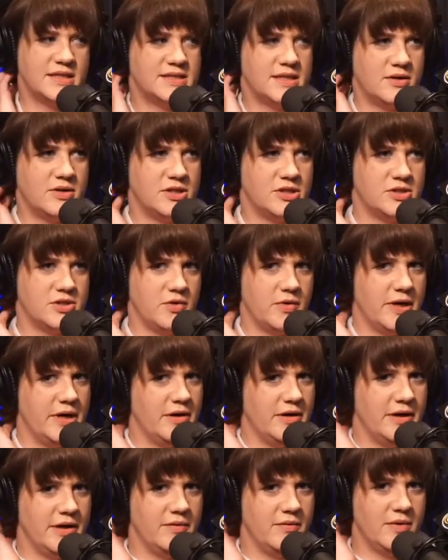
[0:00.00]
sounded so
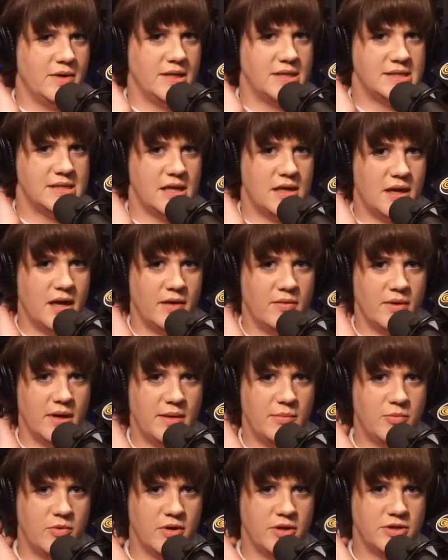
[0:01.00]
arrogant when I said I write
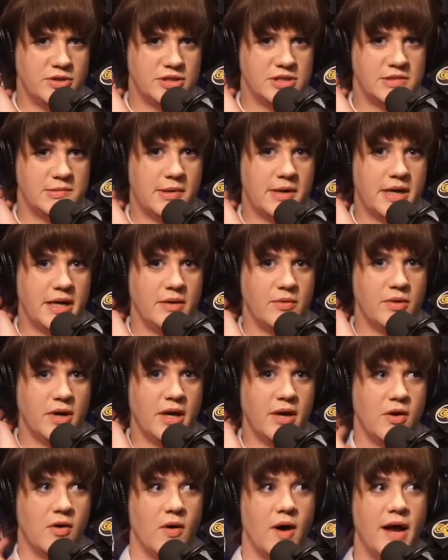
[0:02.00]
more than just about anyone I
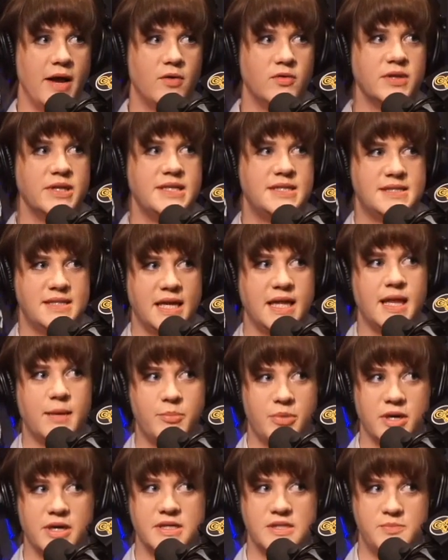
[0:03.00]
know. I only say that
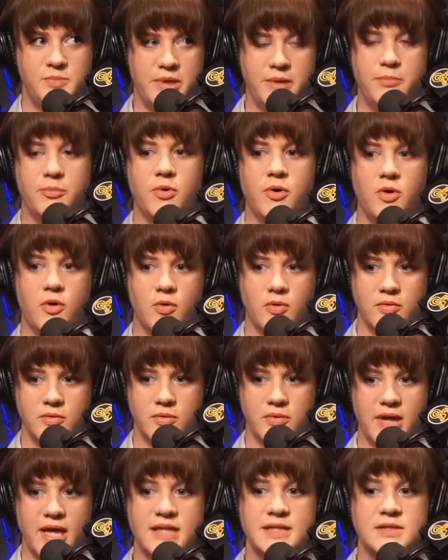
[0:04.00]
because
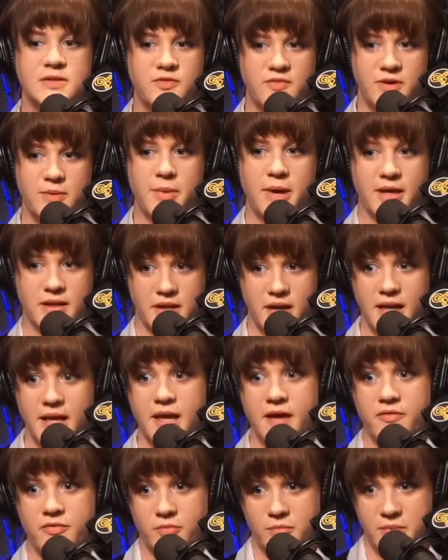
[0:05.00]
that's the feedback that I
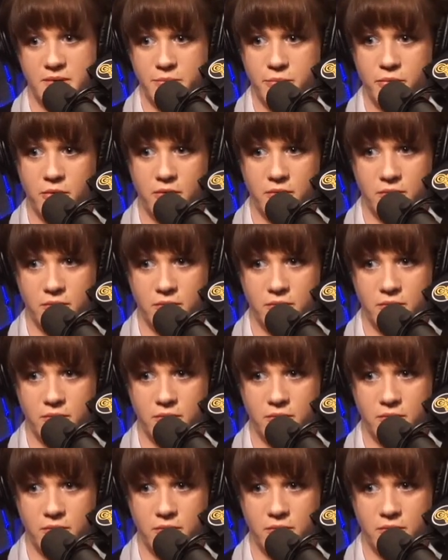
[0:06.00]
get from people.